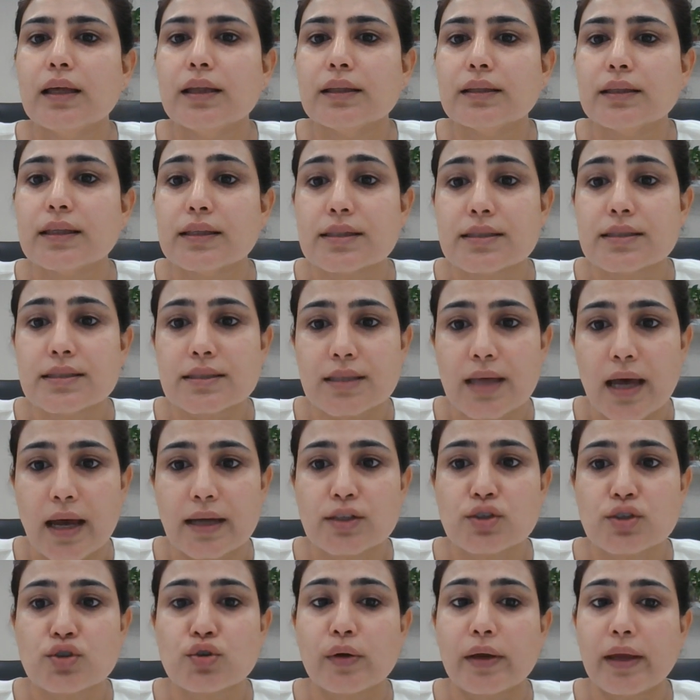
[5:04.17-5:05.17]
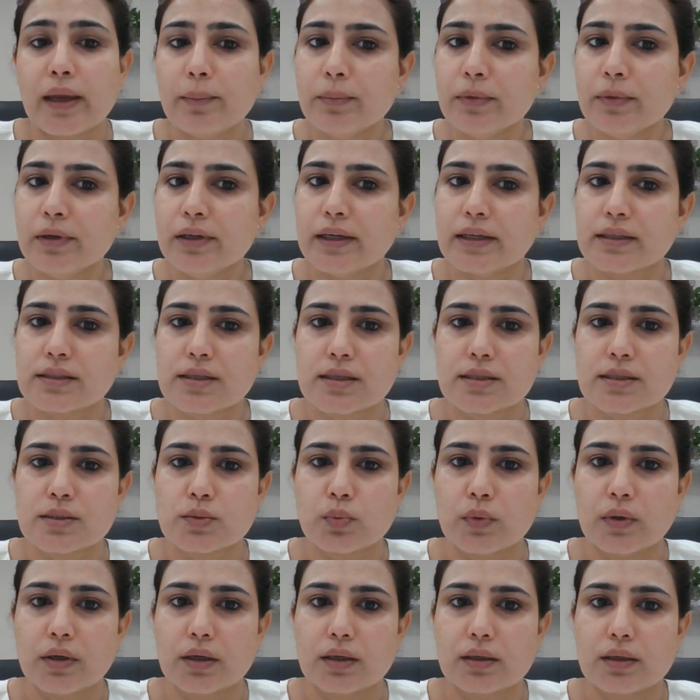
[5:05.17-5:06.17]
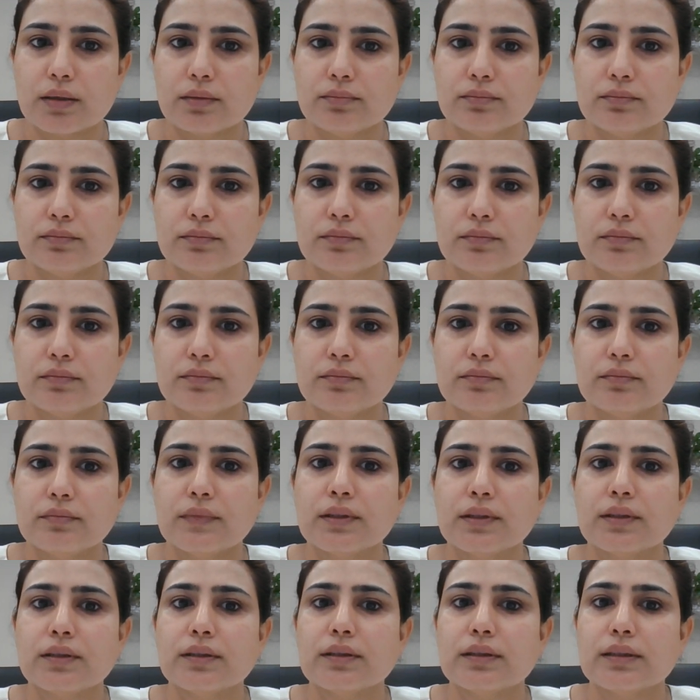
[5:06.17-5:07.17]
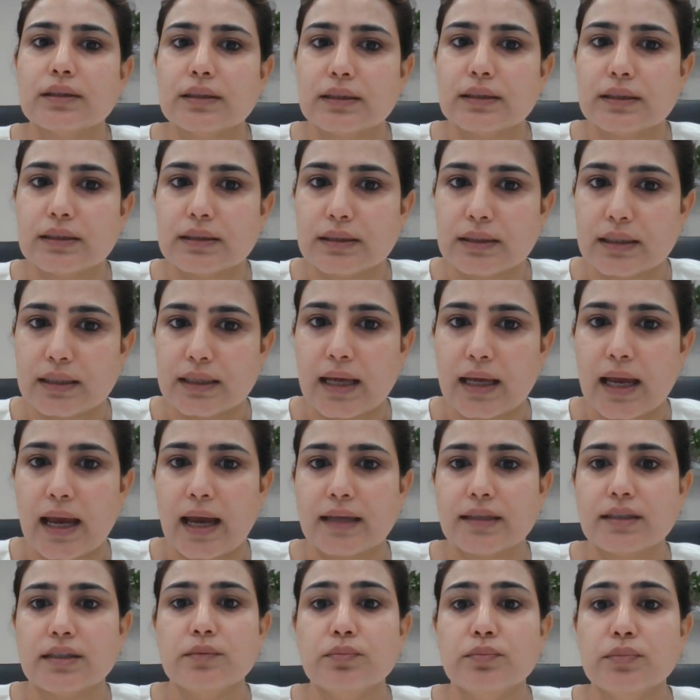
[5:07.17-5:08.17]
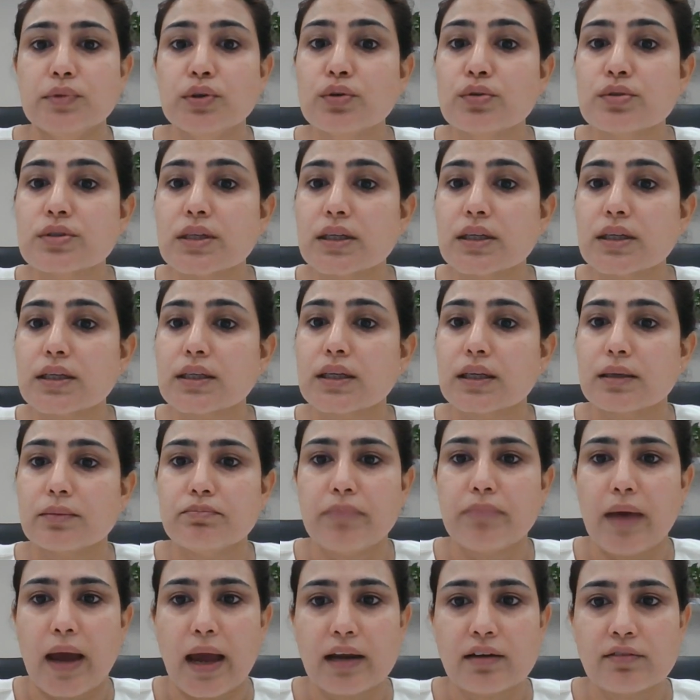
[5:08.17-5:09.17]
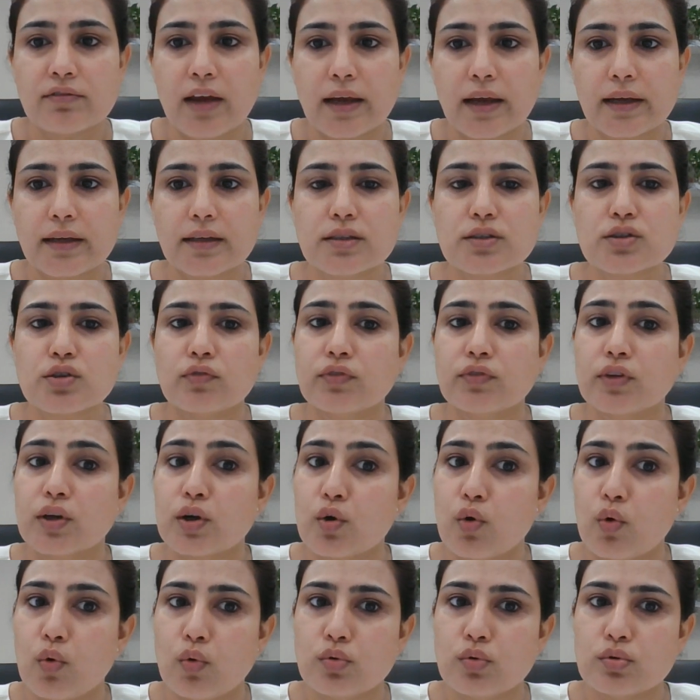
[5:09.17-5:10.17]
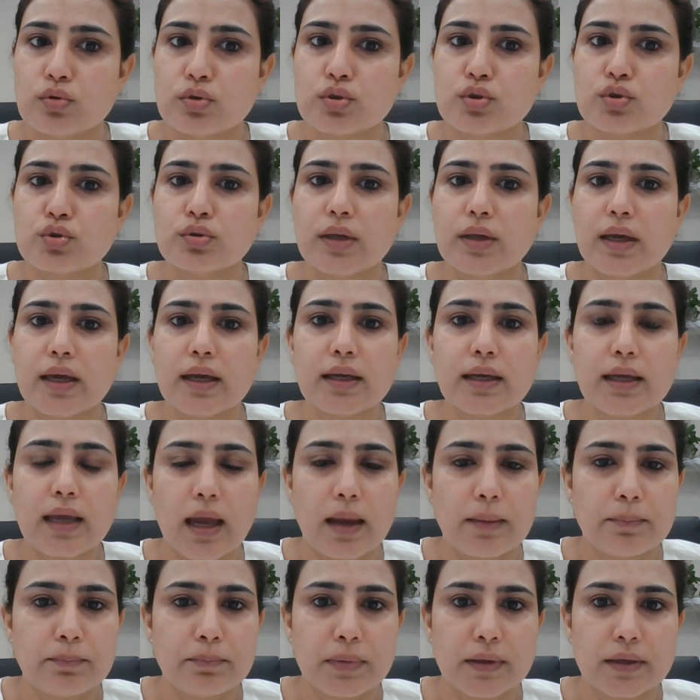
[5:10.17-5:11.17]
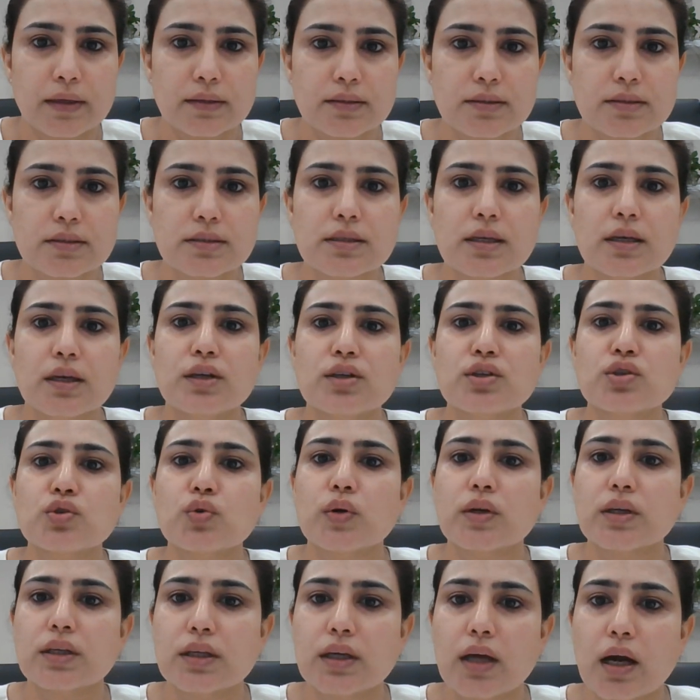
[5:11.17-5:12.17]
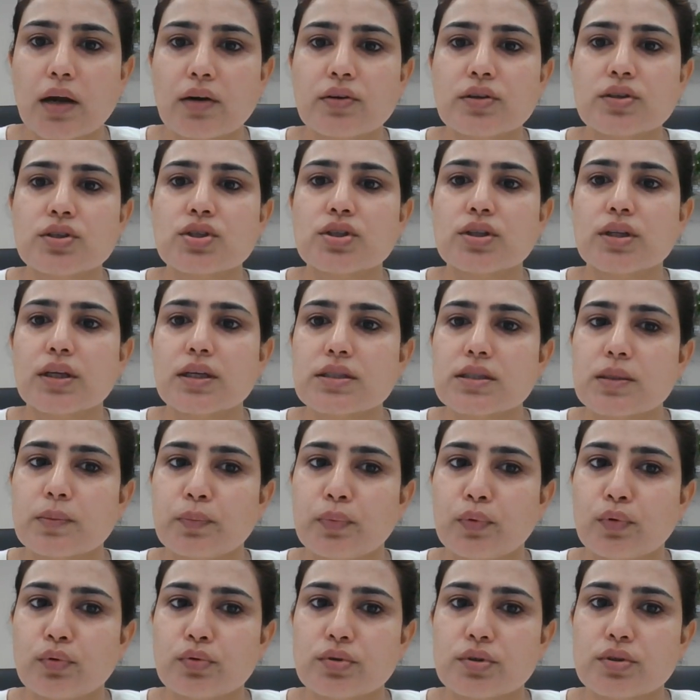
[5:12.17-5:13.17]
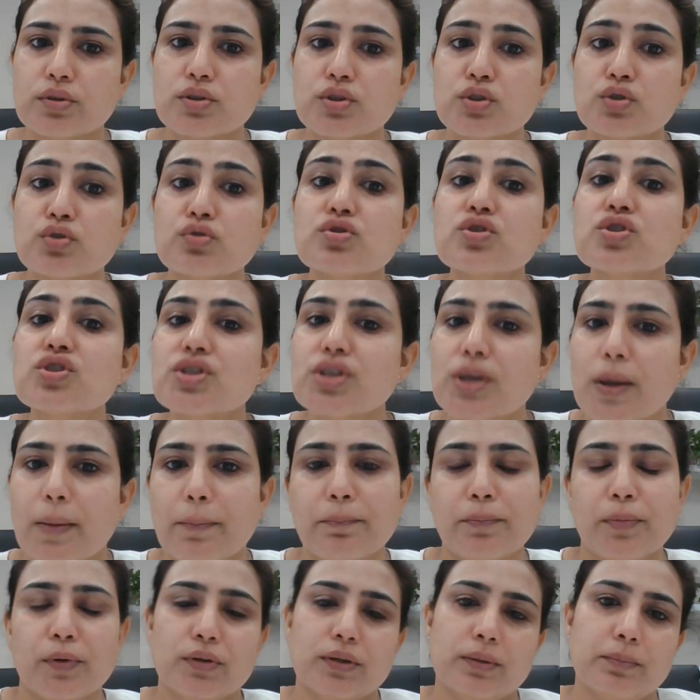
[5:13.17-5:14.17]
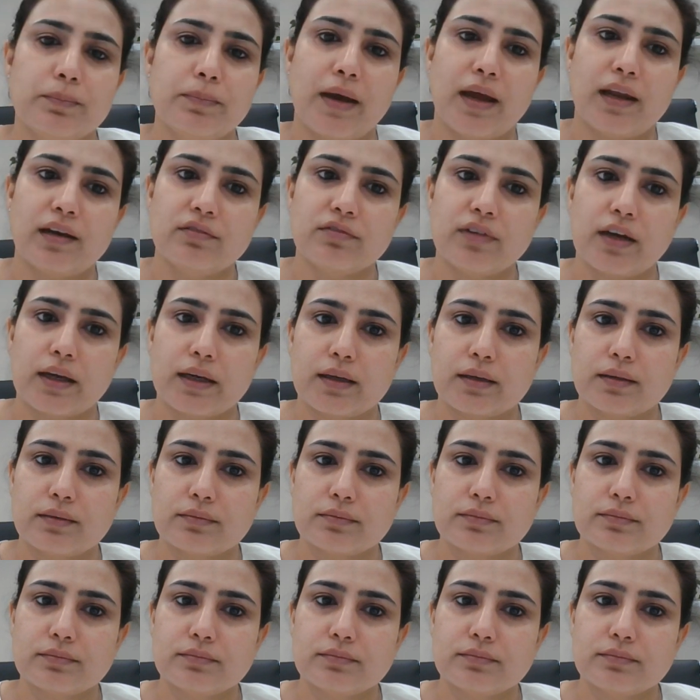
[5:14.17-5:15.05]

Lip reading: They decide to emulate his work. They added music and bandwagons of their own to their campaigns to encourage their supporters to jump on the bandwagon.